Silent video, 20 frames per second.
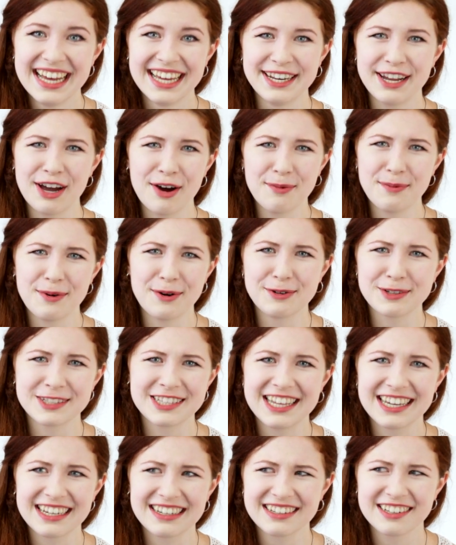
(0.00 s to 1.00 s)
And I'm always
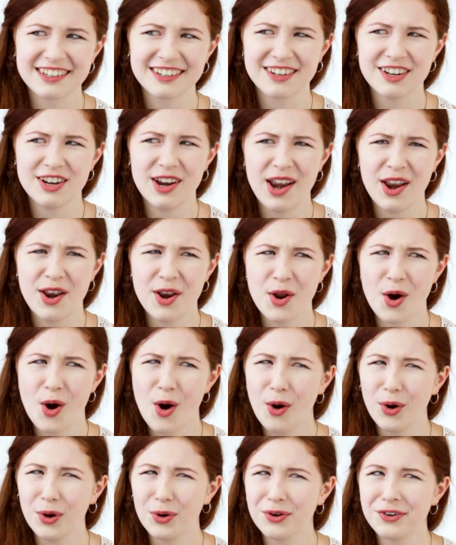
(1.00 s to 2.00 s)
like,
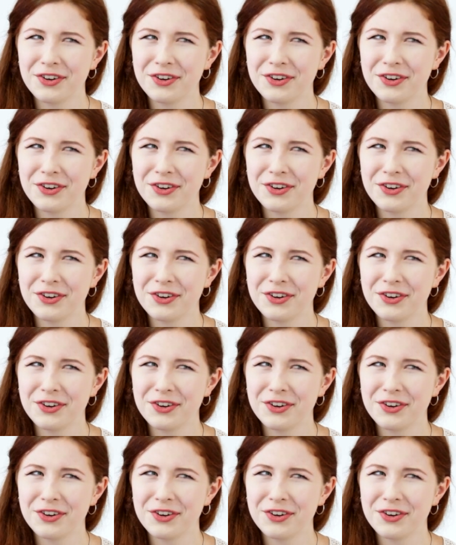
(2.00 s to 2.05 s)
no.